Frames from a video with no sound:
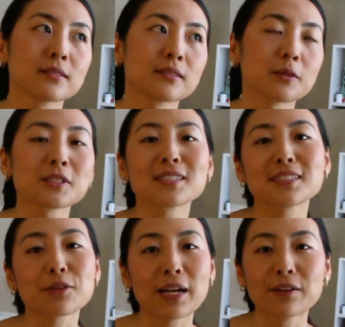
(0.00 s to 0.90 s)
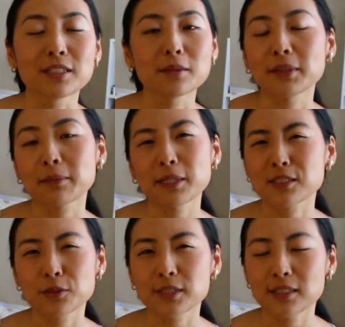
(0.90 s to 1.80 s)
I was gonna say rounded, but that makes
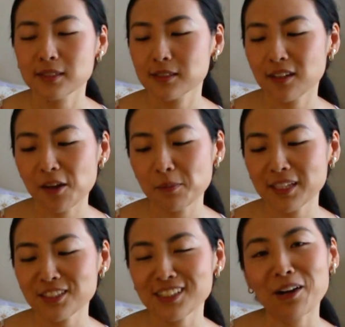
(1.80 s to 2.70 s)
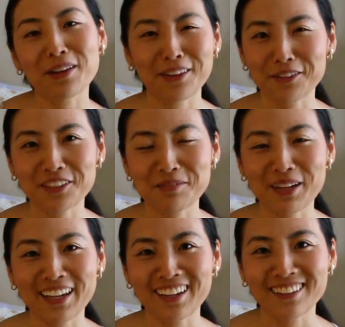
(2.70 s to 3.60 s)
no sense. That's just how I think of it in
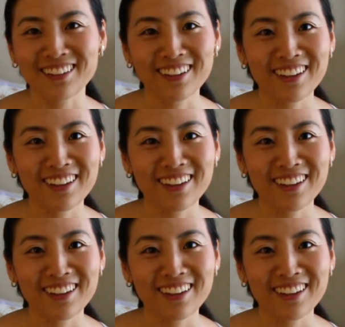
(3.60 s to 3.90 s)
my head.